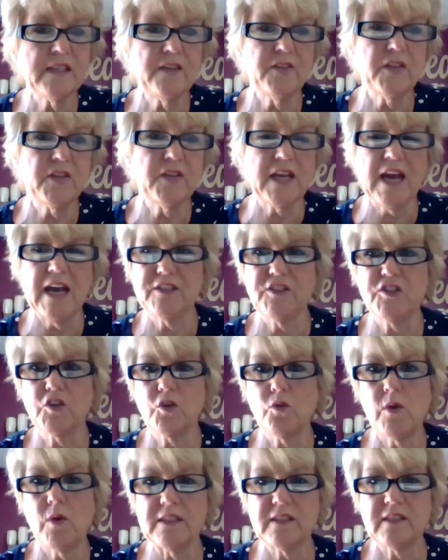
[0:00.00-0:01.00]
see the
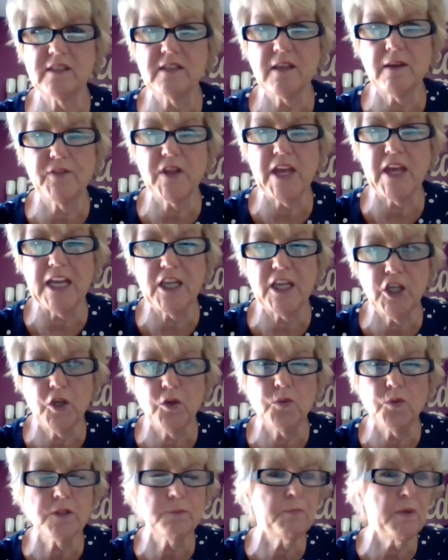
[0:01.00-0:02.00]
consequences of that
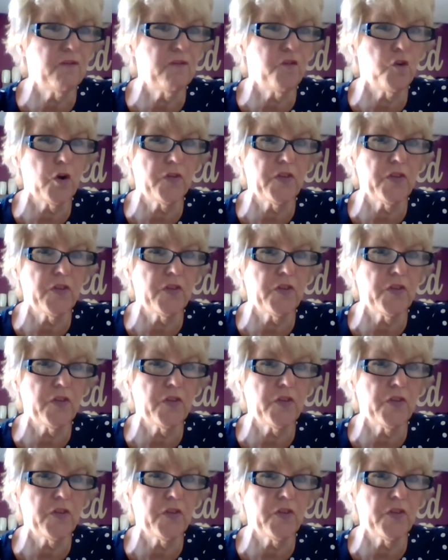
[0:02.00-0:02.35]
use before